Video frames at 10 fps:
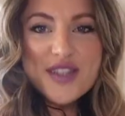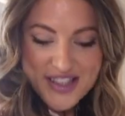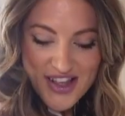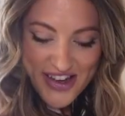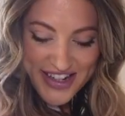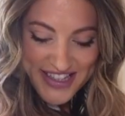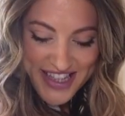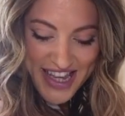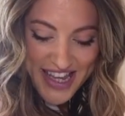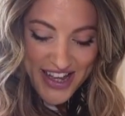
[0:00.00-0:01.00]
the sides
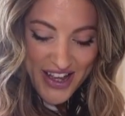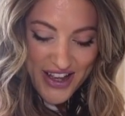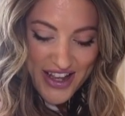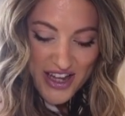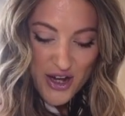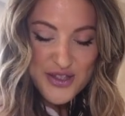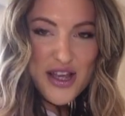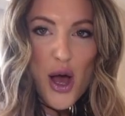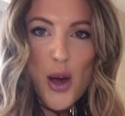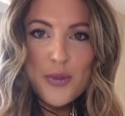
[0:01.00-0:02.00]
here, it goes
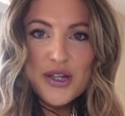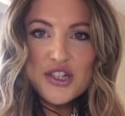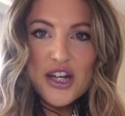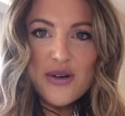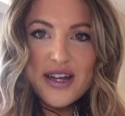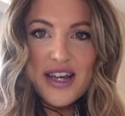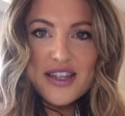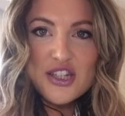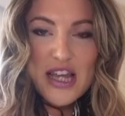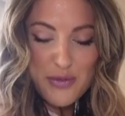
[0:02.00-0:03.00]
up, which I quite like
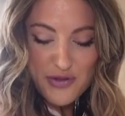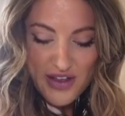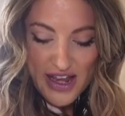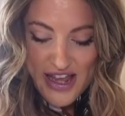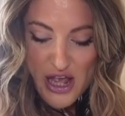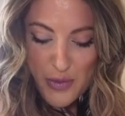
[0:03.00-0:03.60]
the shape of it.